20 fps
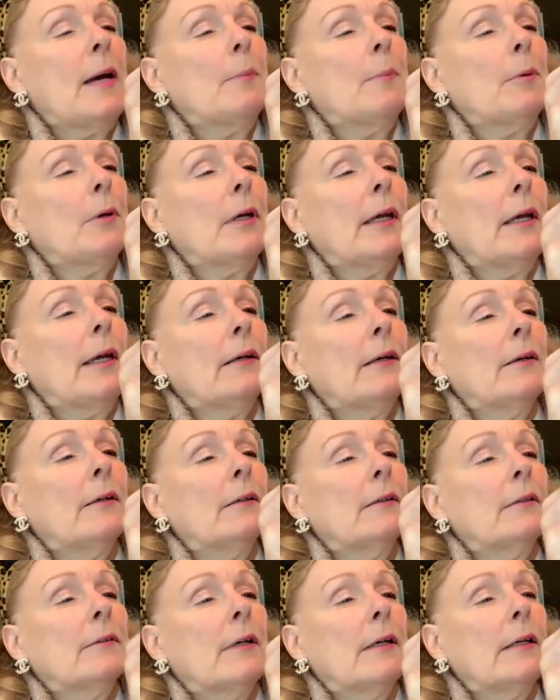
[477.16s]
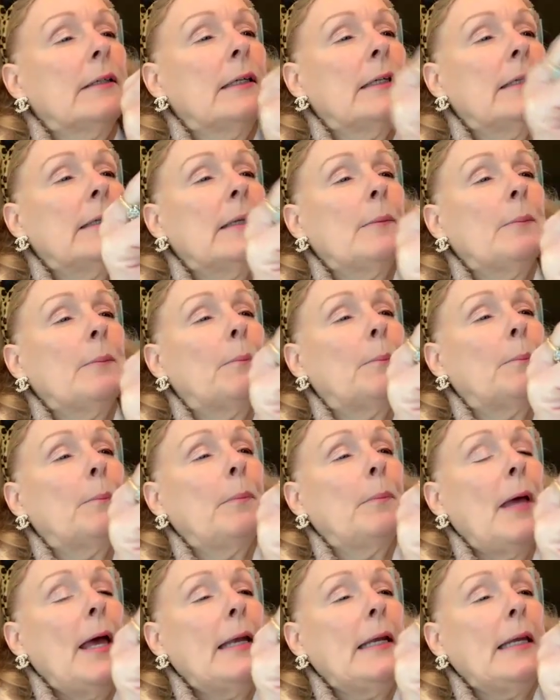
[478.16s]
applicator in the
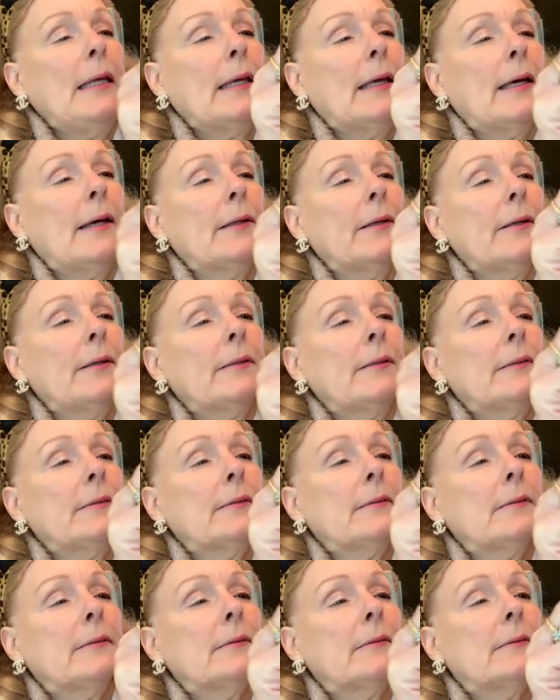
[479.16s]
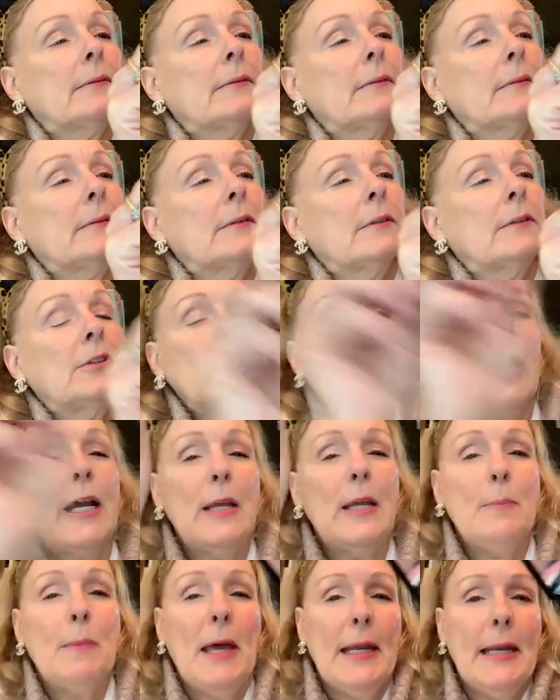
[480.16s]
penny color,
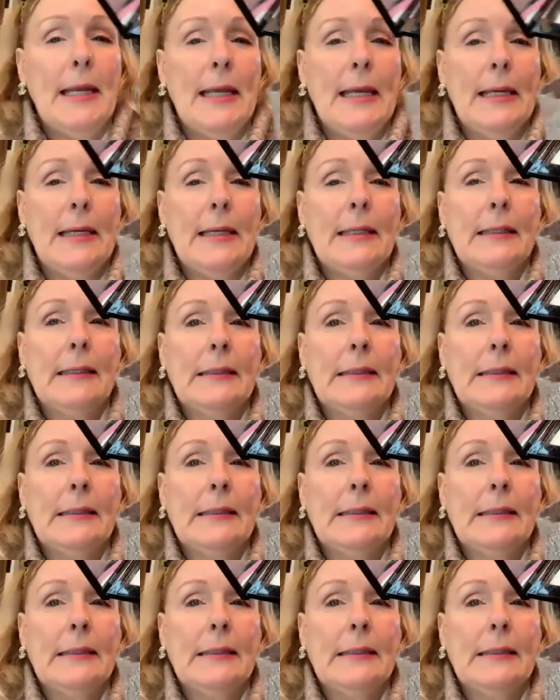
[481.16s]
shiny penny.